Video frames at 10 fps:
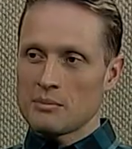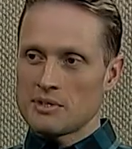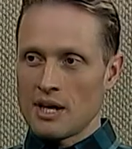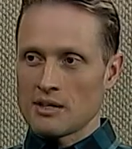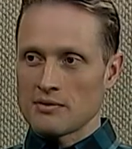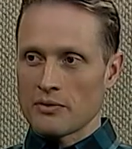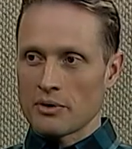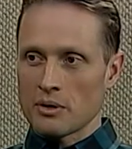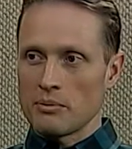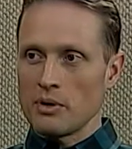stands for
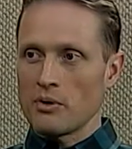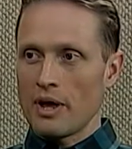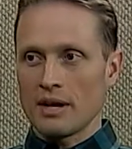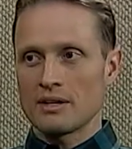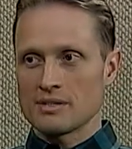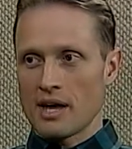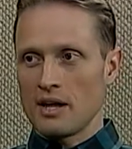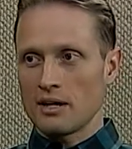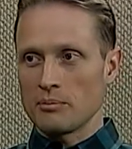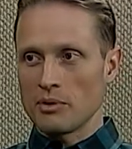Computer-Aided
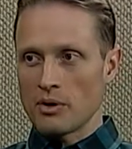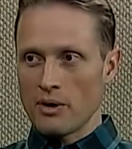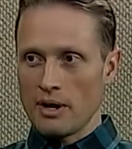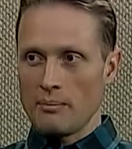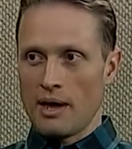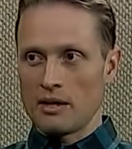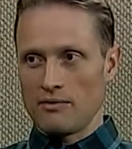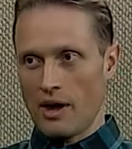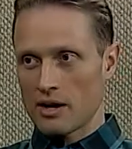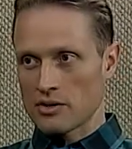Design and Computer-Aided
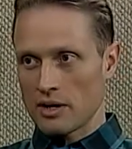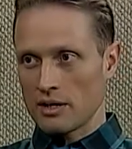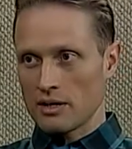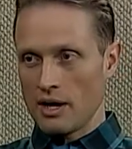Manufacturing.